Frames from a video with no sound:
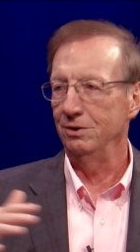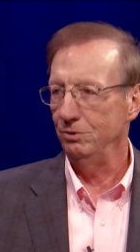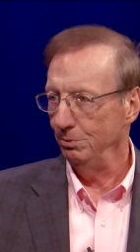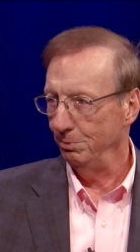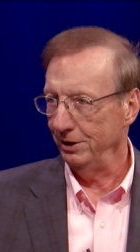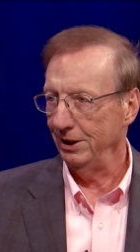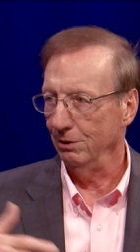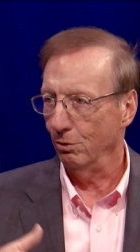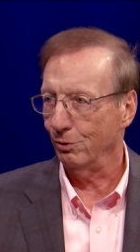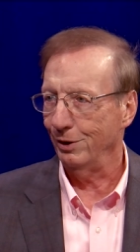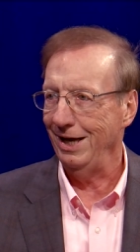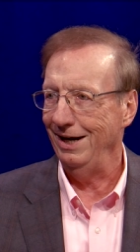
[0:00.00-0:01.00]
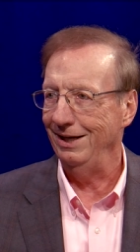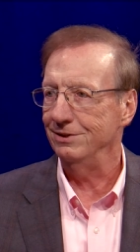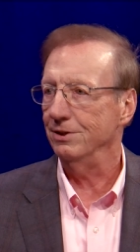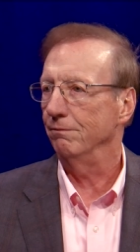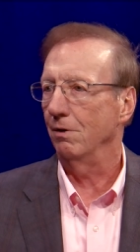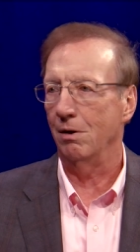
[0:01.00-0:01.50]
to bring in local
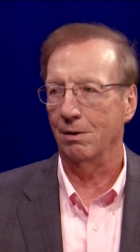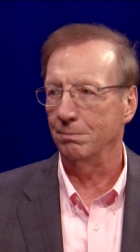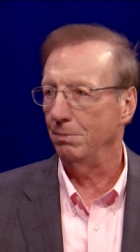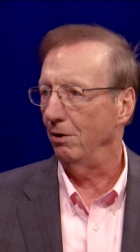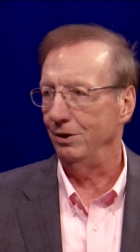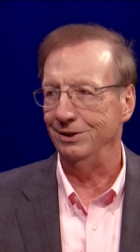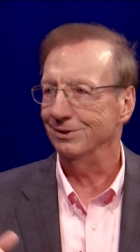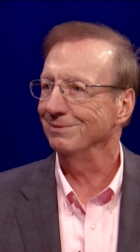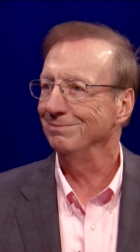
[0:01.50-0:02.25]
candidates of all parties